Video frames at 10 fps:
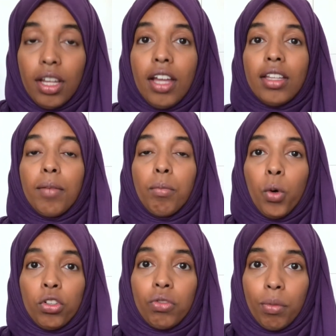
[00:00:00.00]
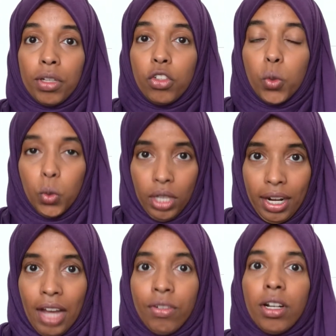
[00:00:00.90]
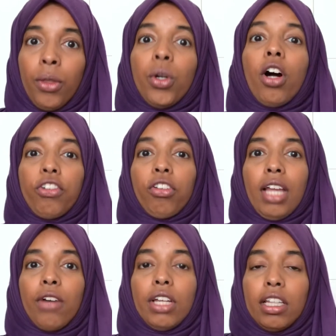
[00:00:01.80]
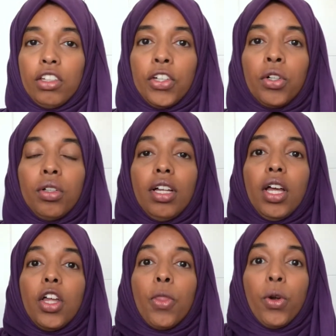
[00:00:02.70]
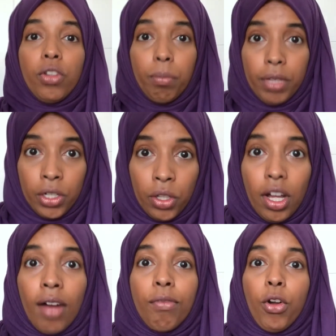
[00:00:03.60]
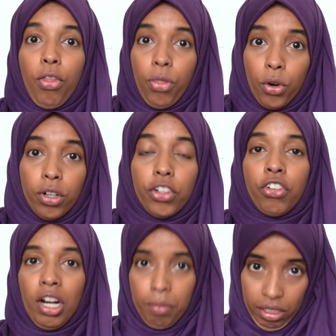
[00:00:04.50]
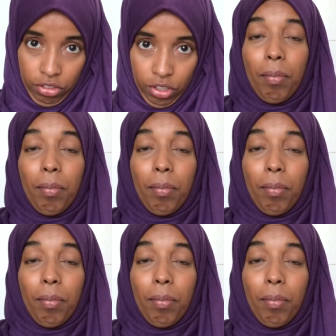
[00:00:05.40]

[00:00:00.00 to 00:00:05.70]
then most women do not have another ultrasound until they're in the middle of their 3rd trimester.